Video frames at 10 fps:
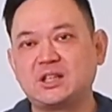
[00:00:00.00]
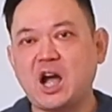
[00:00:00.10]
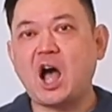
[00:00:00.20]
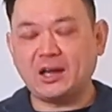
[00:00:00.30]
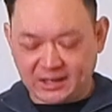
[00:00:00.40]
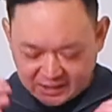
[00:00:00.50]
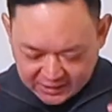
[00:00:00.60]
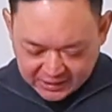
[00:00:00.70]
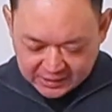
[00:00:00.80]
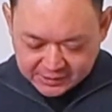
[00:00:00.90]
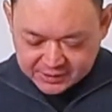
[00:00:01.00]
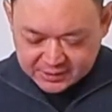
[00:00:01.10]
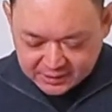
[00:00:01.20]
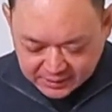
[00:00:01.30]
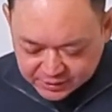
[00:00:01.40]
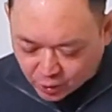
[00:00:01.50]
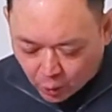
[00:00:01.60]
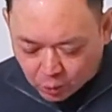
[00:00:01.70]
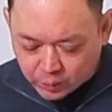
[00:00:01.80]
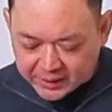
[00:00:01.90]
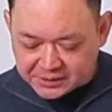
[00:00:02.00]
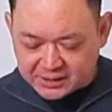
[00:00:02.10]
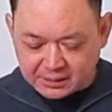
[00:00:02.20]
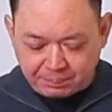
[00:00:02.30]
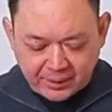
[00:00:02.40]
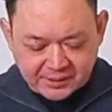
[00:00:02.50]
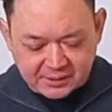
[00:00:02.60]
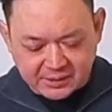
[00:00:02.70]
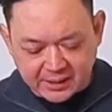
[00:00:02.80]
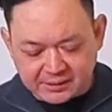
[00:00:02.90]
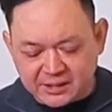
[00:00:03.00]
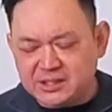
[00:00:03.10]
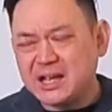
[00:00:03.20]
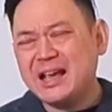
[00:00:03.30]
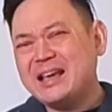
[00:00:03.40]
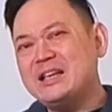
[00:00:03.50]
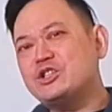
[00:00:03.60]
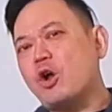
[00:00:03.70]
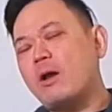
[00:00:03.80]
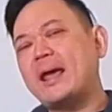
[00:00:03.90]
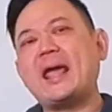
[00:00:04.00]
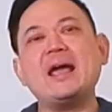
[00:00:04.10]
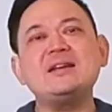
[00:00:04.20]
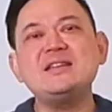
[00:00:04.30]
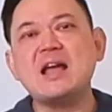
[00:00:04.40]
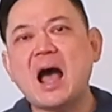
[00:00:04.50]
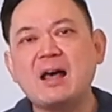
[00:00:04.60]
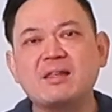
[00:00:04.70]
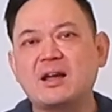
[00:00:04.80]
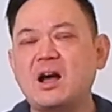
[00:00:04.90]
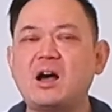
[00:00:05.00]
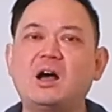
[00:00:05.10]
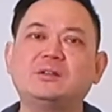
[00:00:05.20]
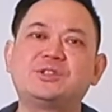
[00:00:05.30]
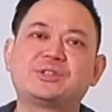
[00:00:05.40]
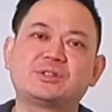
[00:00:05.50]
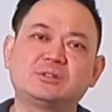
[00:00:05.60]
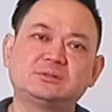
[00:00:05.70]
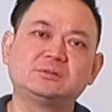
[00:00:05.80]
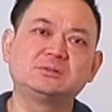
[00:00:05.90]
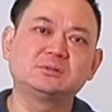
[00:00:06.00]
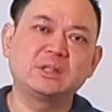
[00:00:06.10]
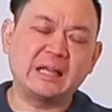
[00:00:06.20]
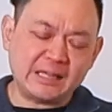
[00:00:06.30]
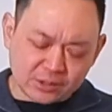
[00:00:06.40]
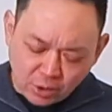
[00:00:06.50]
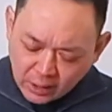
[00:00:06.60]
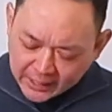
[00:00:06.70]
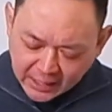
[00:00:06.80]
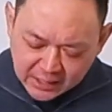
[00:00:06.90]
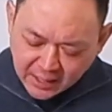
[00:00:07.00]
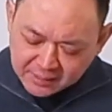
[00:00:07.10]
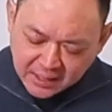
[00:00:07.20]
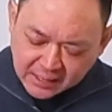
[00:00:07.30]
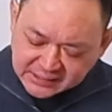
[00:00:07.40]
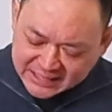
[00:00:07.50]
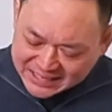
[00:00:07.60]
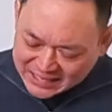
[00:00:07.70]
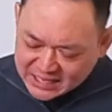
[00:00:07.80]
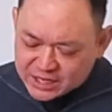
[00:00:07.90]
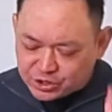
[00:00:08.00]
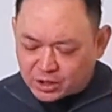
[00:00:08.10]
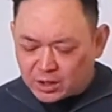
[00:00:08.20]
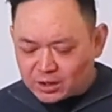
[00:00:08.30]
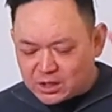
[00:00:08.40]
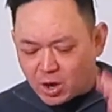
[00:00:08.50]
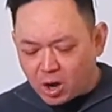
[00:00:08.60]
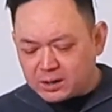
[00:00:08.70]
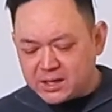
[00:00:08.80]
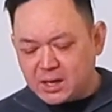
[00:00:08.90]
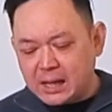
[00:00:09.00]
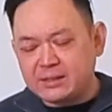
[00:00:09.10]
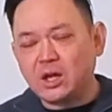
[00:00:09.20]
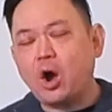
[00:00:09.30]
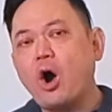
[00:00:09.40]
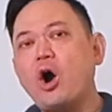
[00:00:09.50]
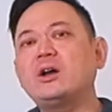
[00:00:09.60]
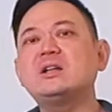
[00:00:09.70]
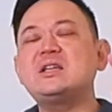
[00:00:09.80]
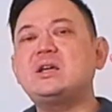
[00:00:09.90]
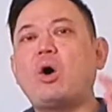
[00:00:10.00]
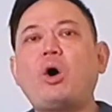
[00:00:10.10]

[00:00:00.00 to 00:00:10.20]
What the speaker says: God is. He's always in the present tense. He's not like any other gods. He's not like any other gods. He is the only God, the only